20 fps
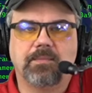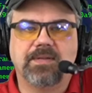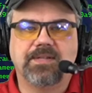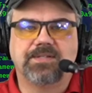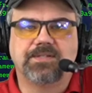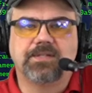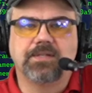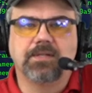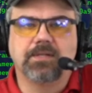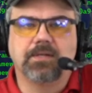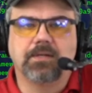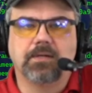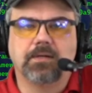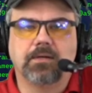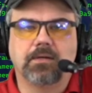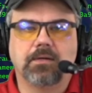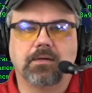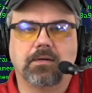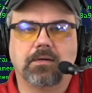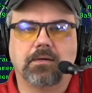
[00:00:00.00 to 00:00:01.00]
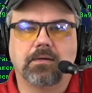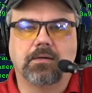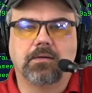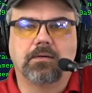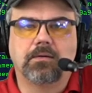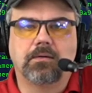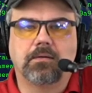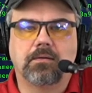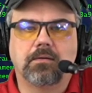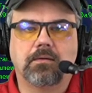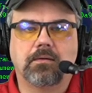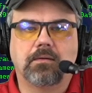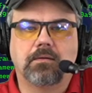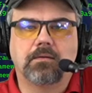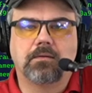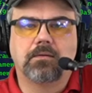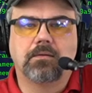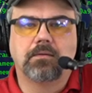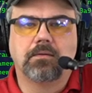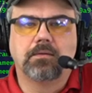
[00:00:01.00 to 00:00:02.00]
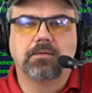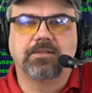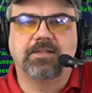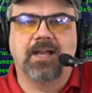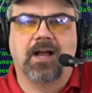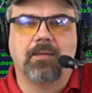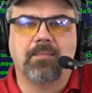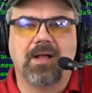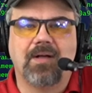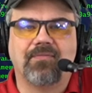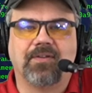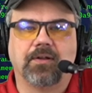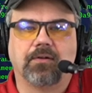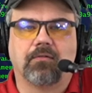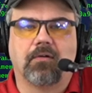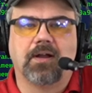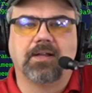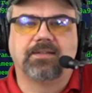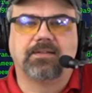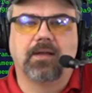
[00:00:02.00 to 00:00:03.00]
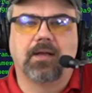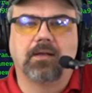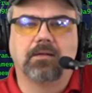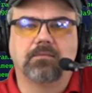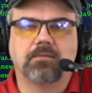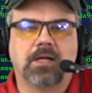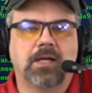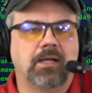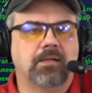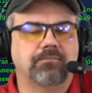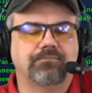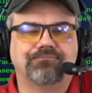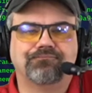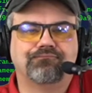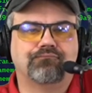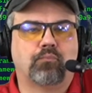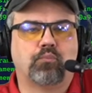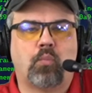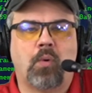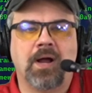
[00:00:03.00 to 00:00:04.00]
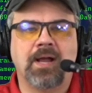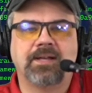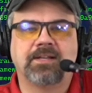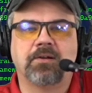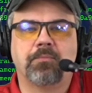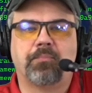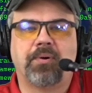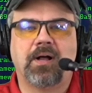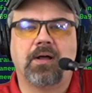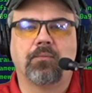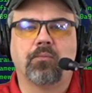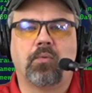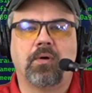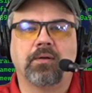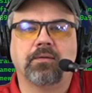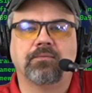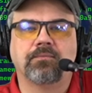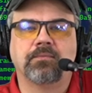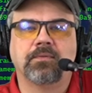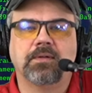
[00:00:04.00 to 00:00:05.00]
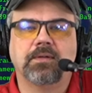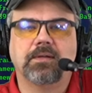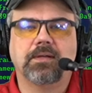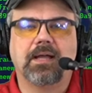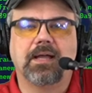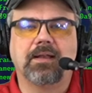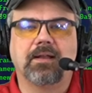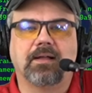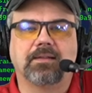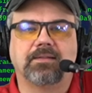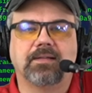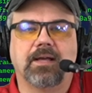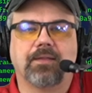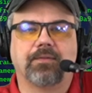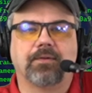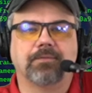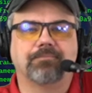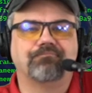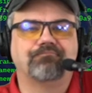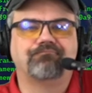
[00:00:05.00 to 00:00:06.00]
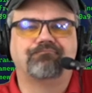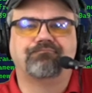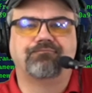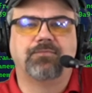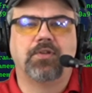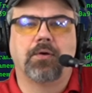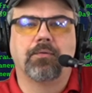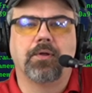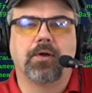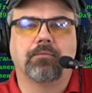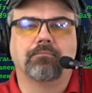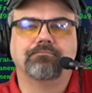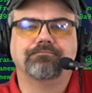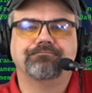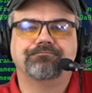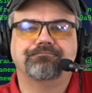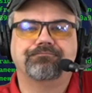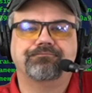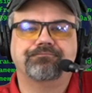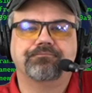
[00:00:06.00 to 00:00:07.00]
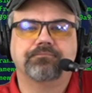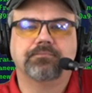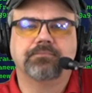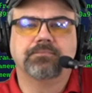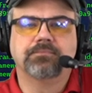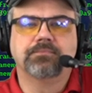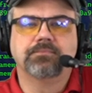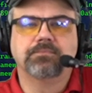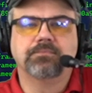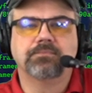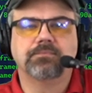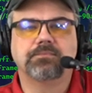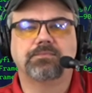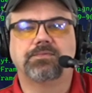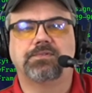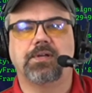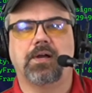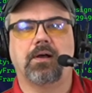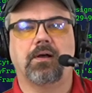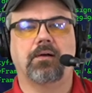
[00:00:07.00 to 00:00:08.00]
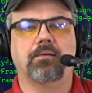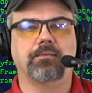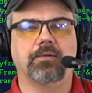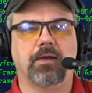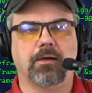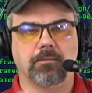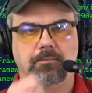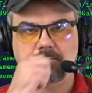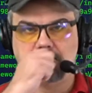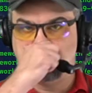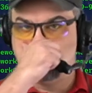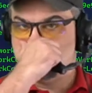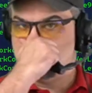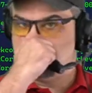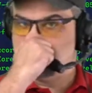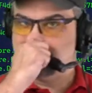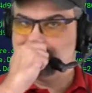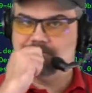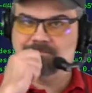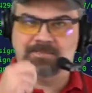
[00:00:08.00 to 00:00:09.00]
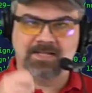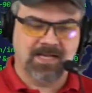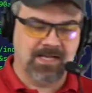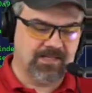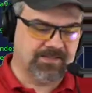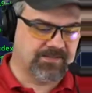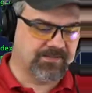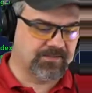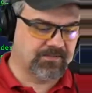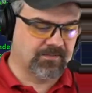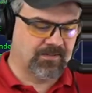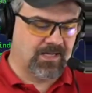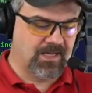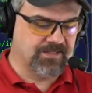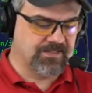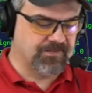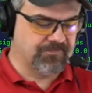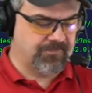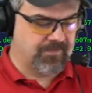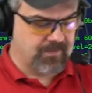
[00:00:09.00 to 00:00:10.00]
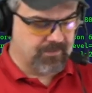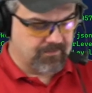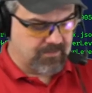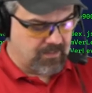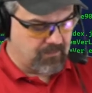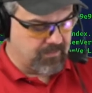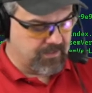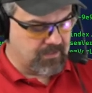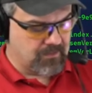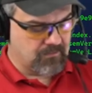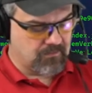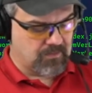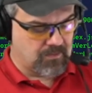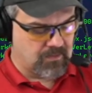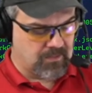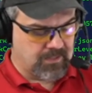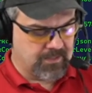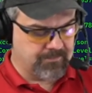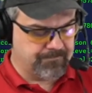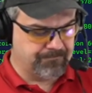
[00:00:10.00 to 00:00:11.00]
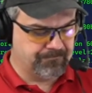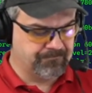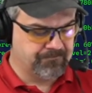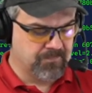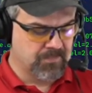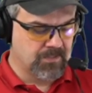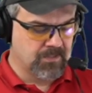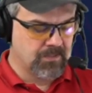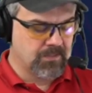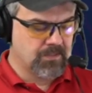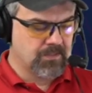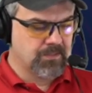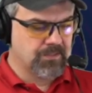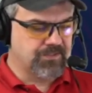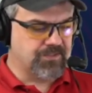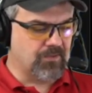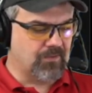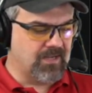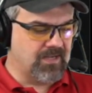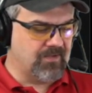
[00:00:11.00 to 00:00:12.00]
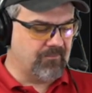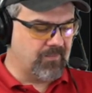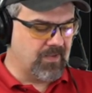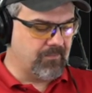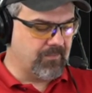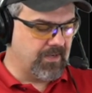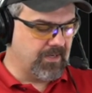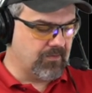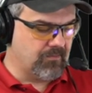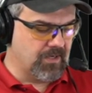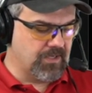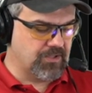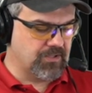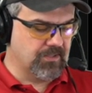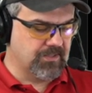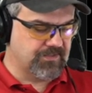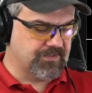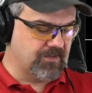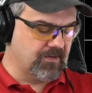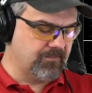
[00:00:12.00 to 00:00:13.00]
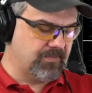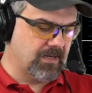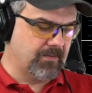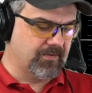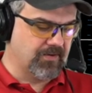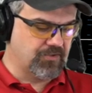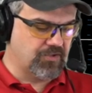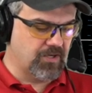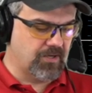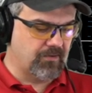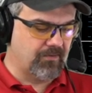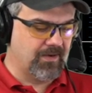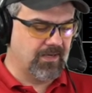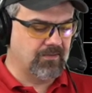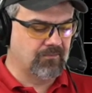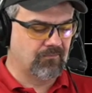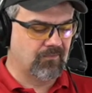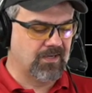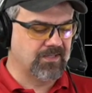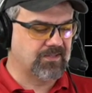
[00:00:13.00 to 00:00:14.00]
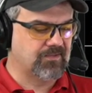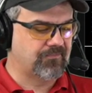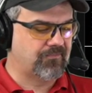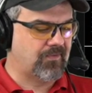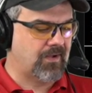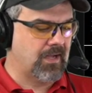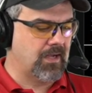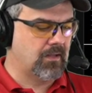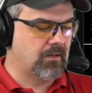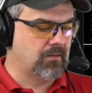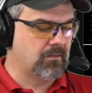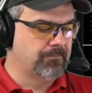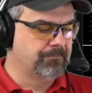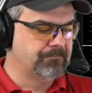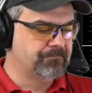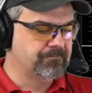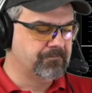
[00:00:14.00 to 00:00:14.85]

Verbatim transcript: me see here. Yeah, I'm having a great day. I, uh, why it compiled one and not the other, don't know. Don't know. That's lots of fun. There we go. All right. So I have my migration. It's going to be able to generate and write the file.